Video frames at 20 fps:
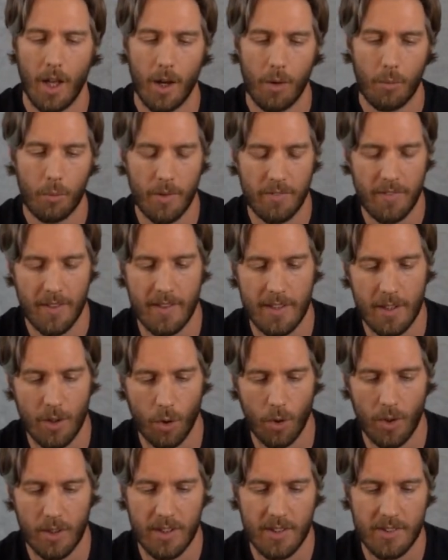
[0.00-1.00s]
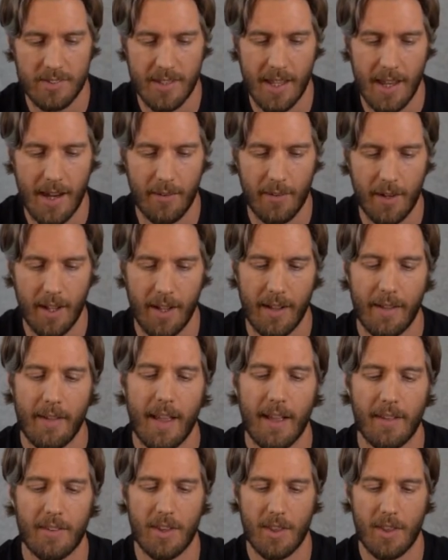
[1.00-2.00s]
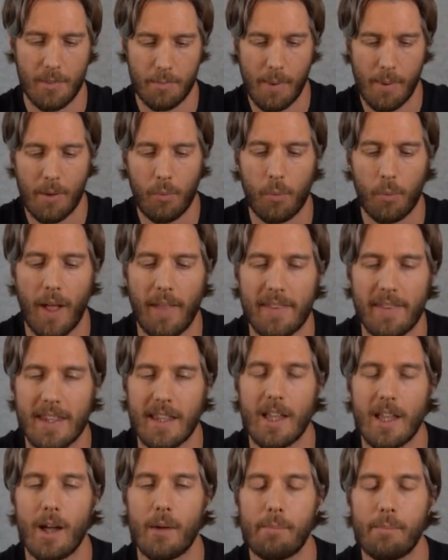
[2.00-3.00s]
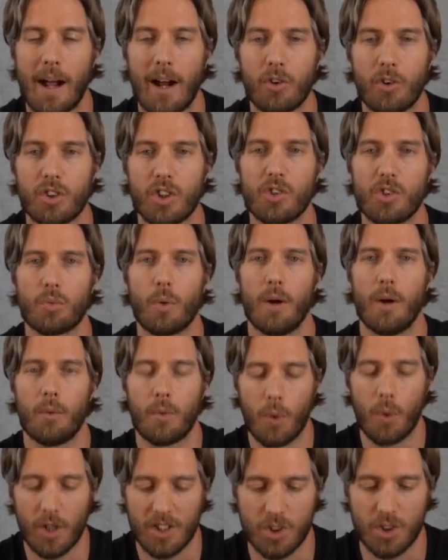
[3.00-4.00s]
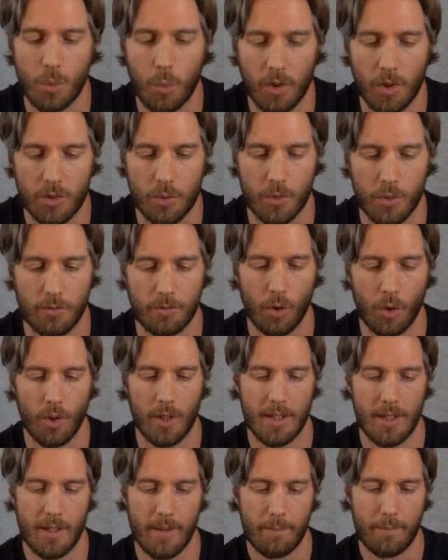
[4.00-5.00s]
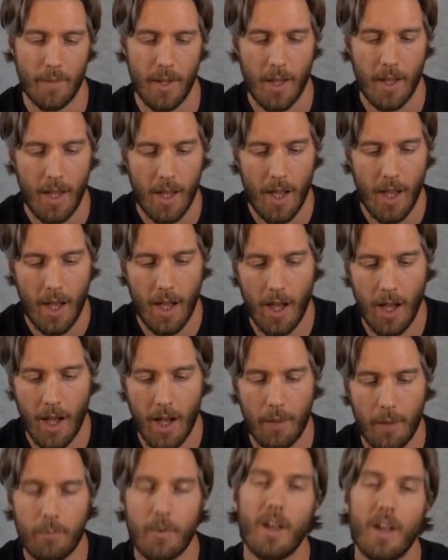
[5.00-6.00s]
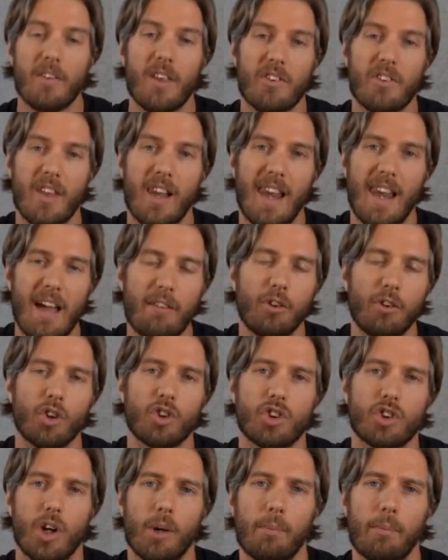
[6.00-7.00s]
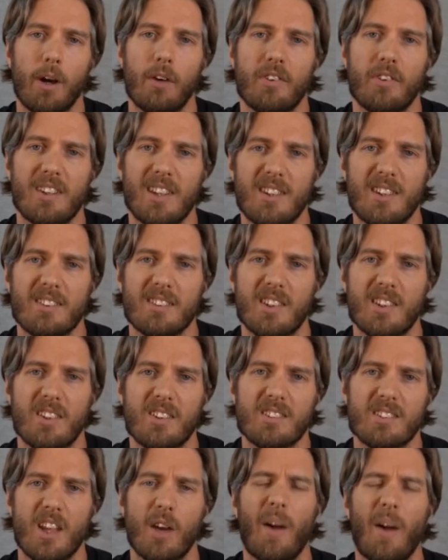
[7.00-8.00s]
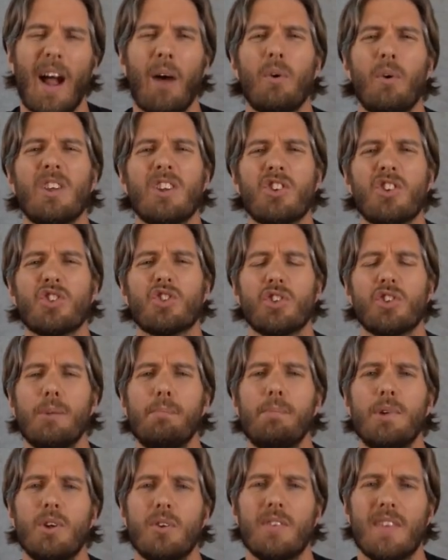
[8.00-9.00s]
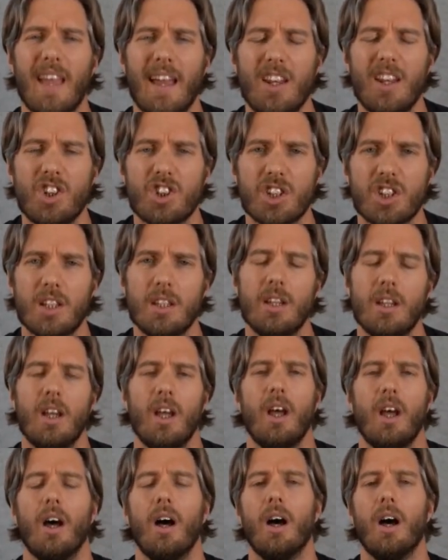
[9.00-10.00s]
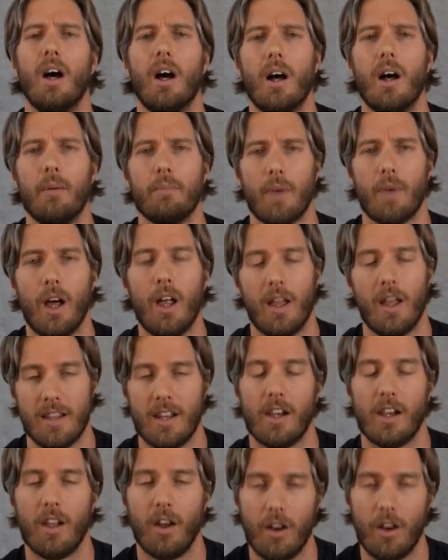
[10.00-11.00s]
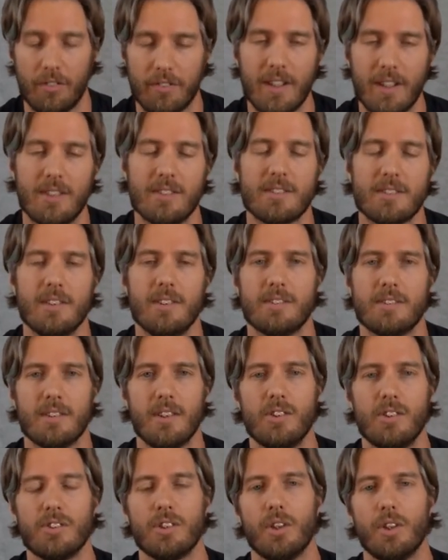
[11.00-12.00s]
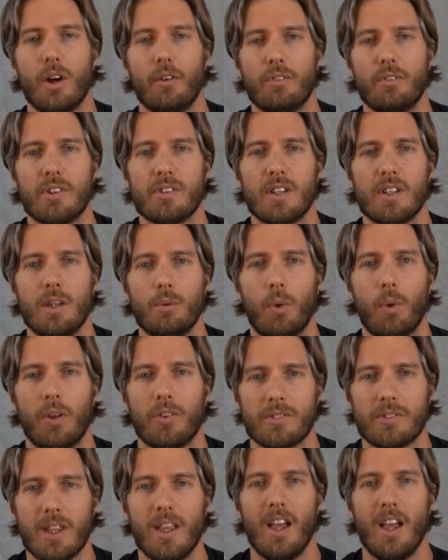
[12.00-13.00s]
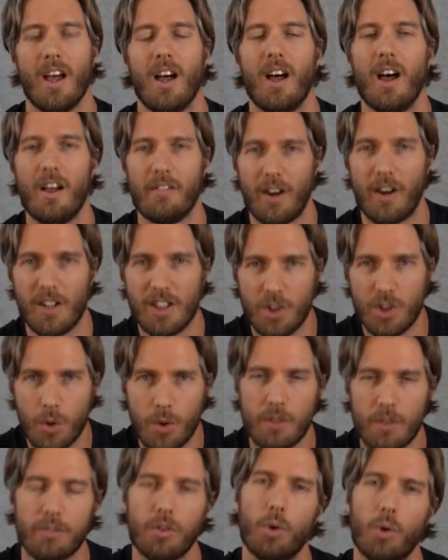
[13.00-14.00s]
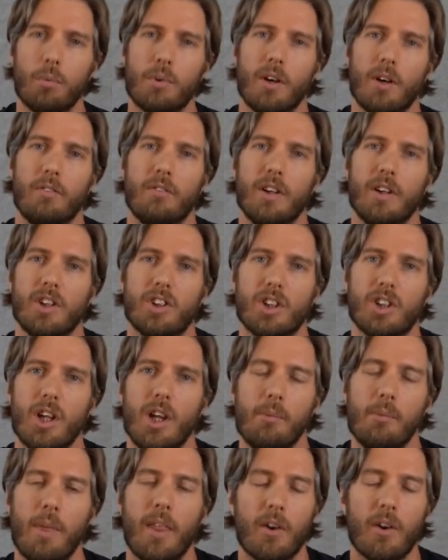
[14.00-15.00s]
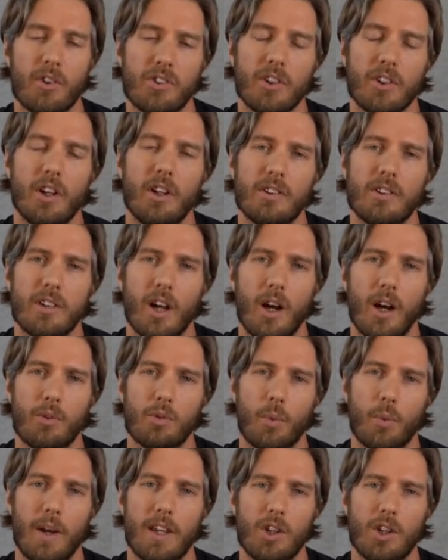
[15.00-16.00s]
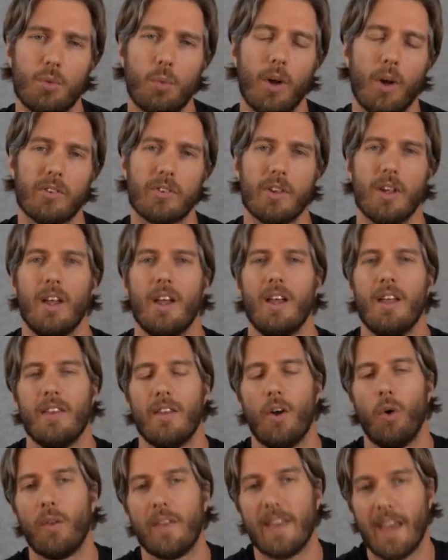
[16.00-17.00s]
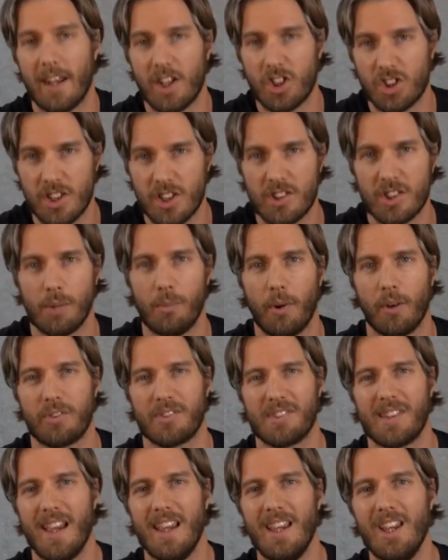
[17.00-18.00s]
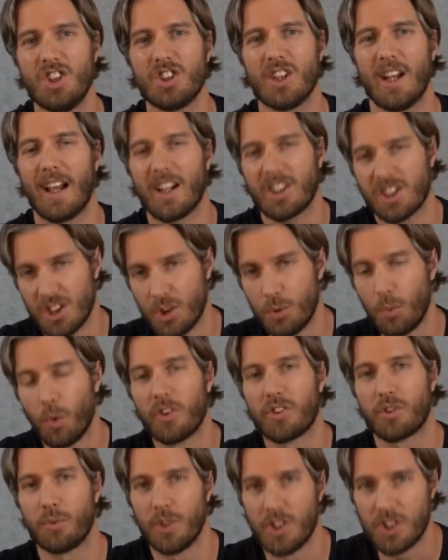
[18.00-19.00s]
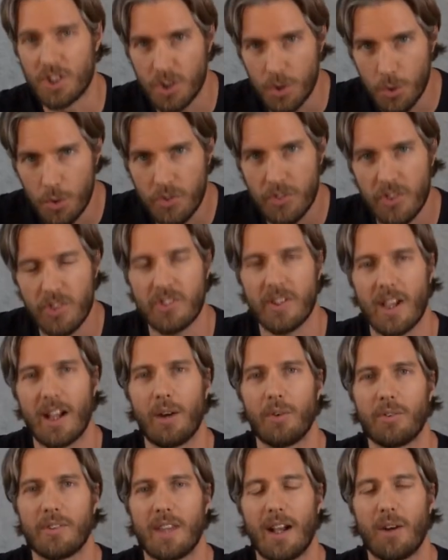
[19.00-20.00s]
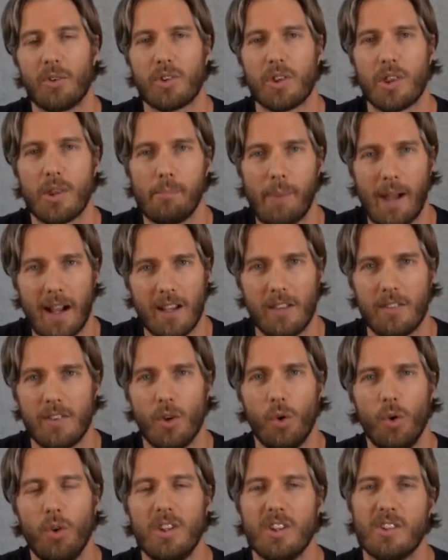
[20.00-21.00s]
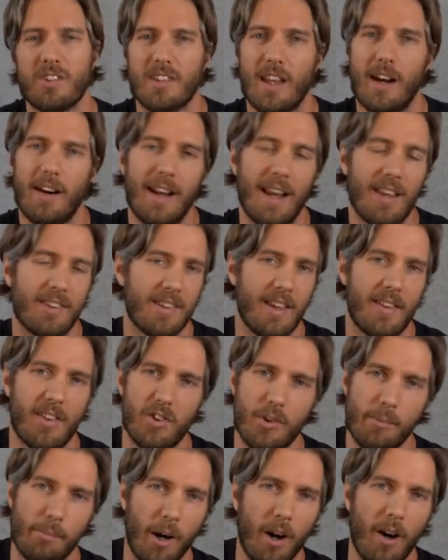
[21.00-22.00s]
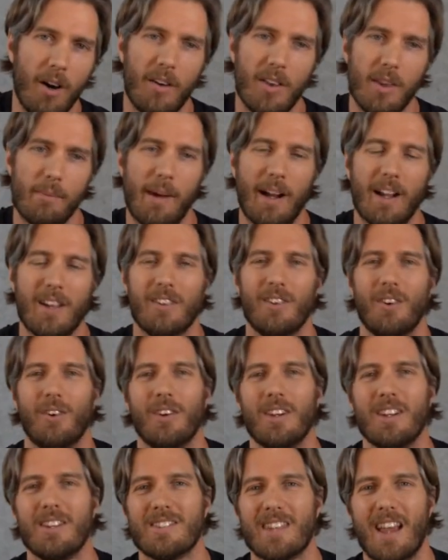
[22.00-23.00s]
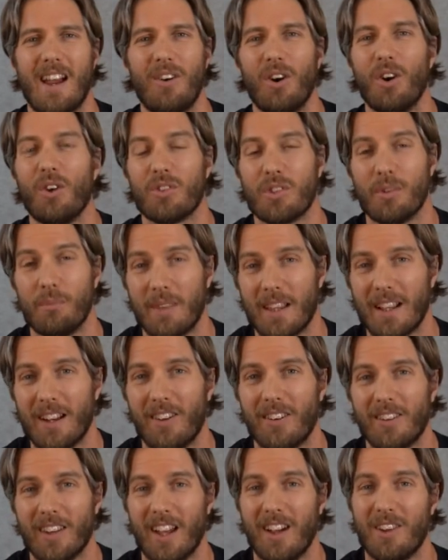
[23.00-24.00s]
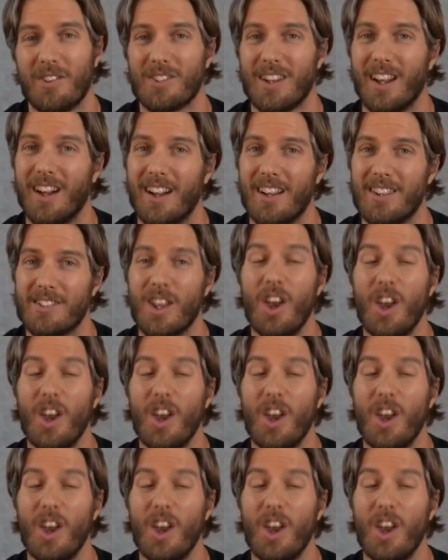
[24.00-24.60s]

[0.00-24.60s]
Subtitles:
within the audience area and the boundaries where we actually want to avoid. There's the level drop over distance, so how we distribute the energy. In a lot of instances, you'd obviously want a very uniform coverage, but there are certain times where you'd want all the energy to come off stage, and actually you want to reduce the sound down to the back of the audience area. Let's say there's a bar at the back of the audience area or something along those lines,